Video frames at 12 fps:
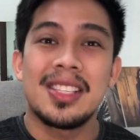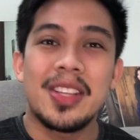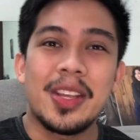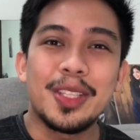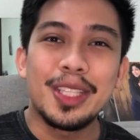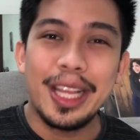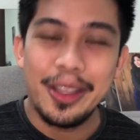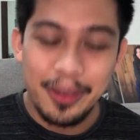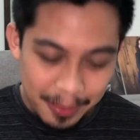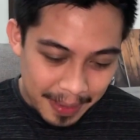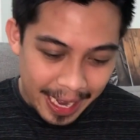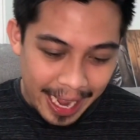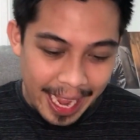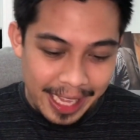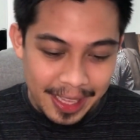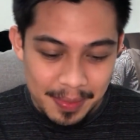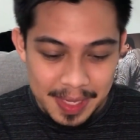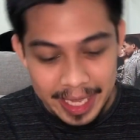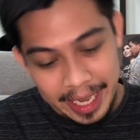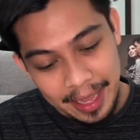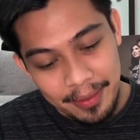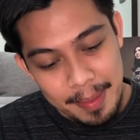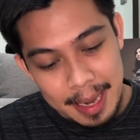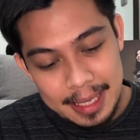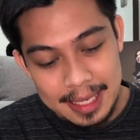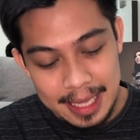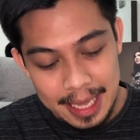So, ito na yung mga items na i-unbox